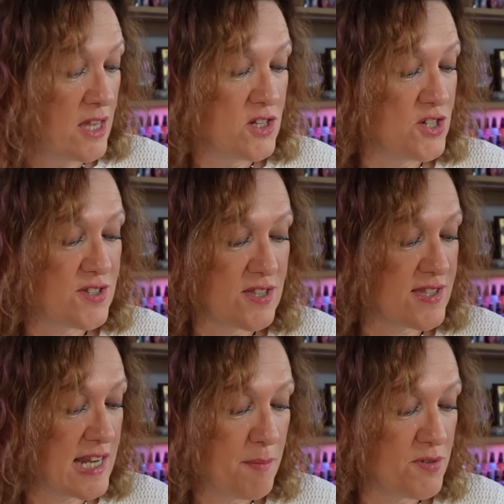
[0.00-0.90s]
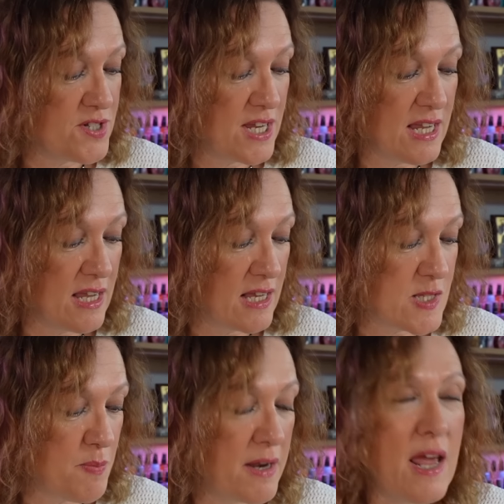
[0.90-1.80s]
just the celebrity,
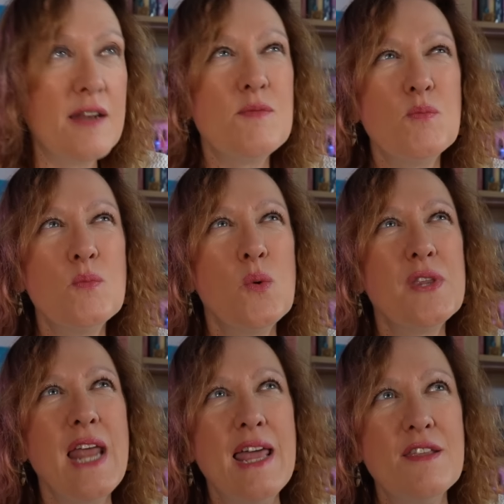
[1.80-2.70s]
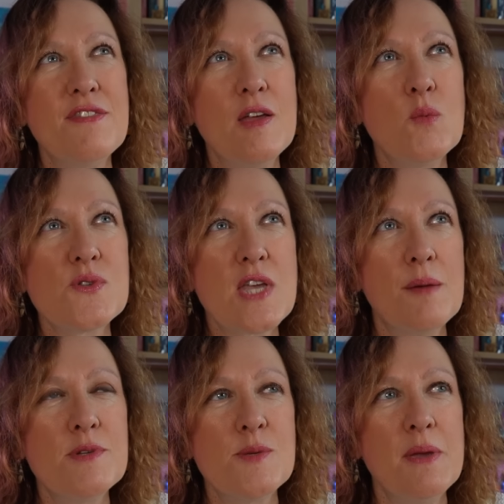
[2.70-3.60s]
and more than anything, what's
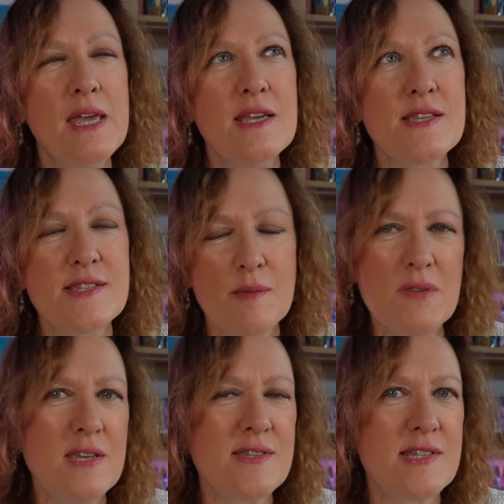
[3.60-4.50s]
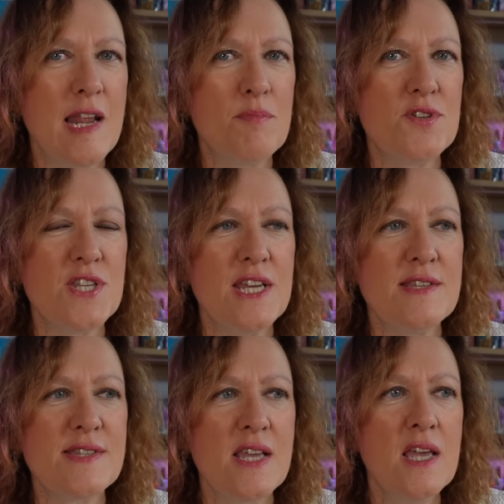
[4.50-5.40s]
come to me is that some of these
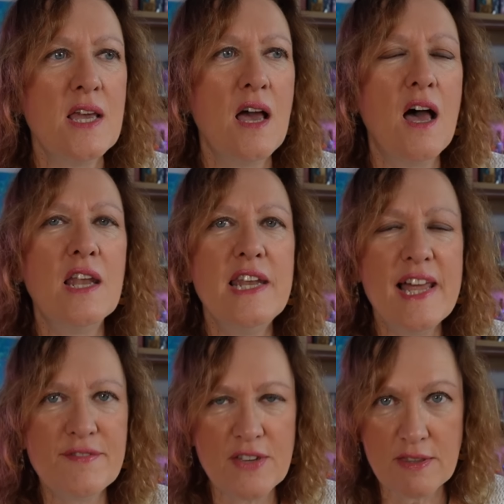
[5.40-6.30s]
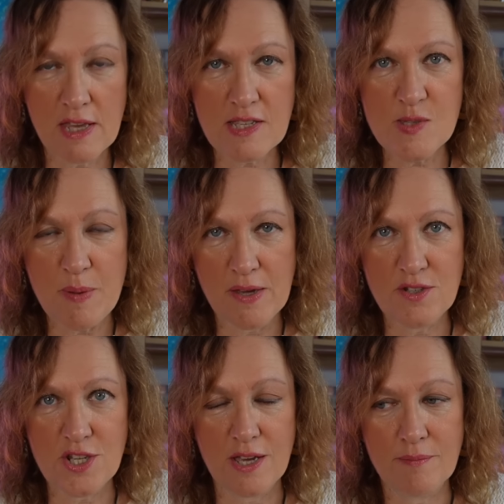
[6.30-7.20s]
celebrities are loving the
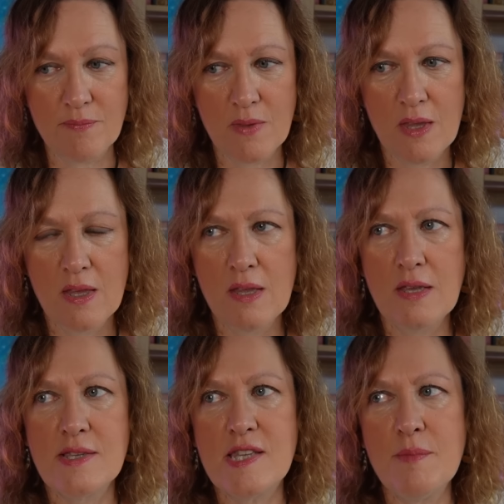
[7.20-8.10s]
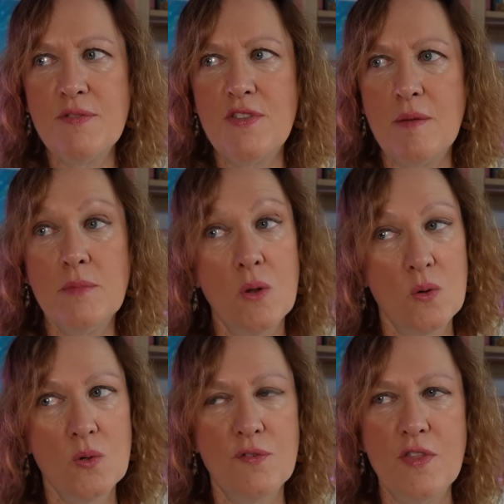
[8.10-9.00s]
exposure. Some of them, not
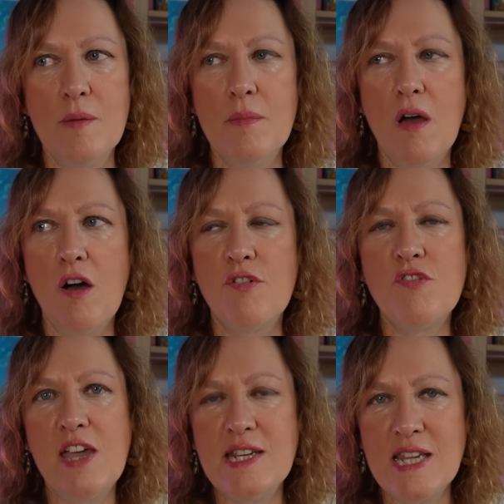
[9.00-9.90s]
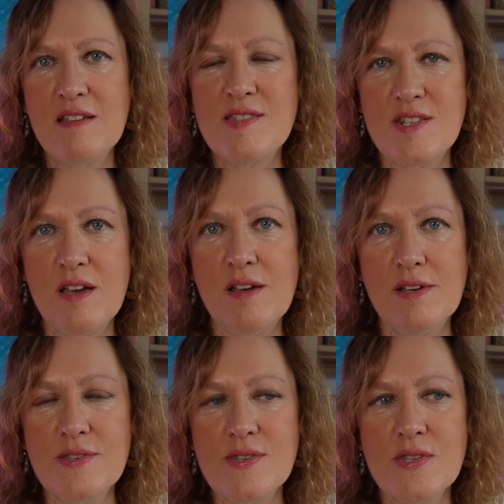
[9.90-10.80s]
all of them, are fading
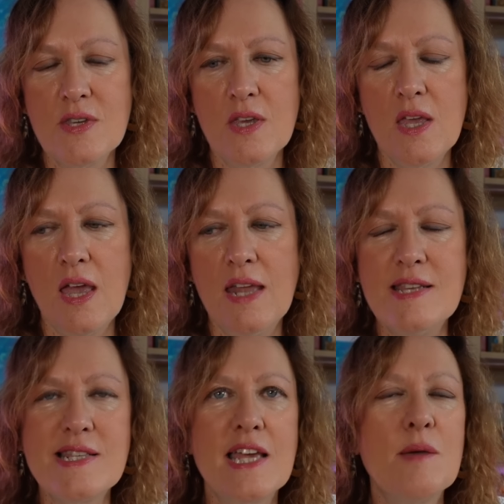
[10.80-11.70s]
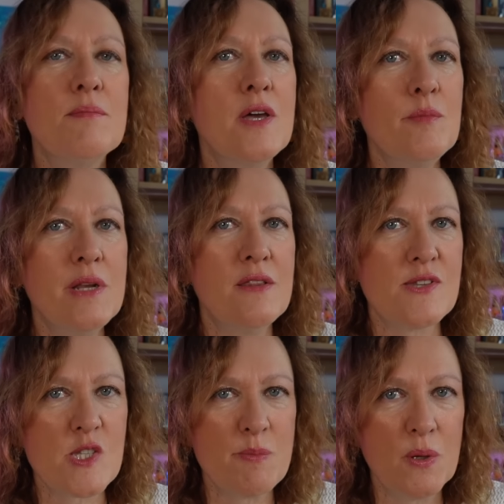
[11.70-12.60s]
stars, and it's like a moment in the
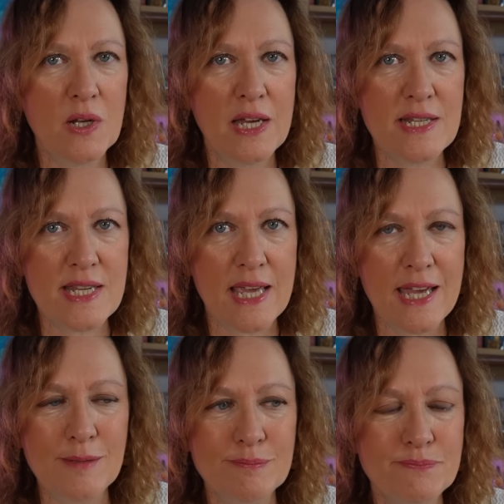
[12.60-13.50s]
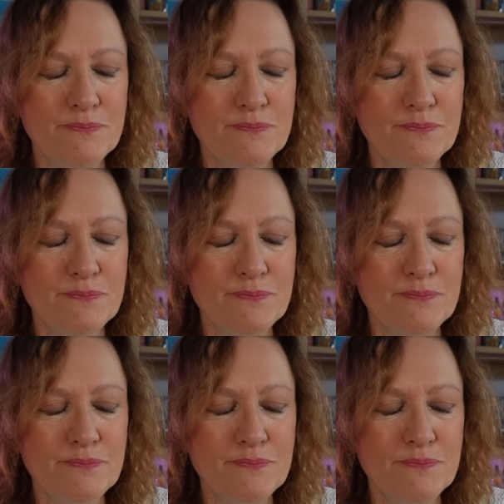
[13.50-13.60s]
spotlight again,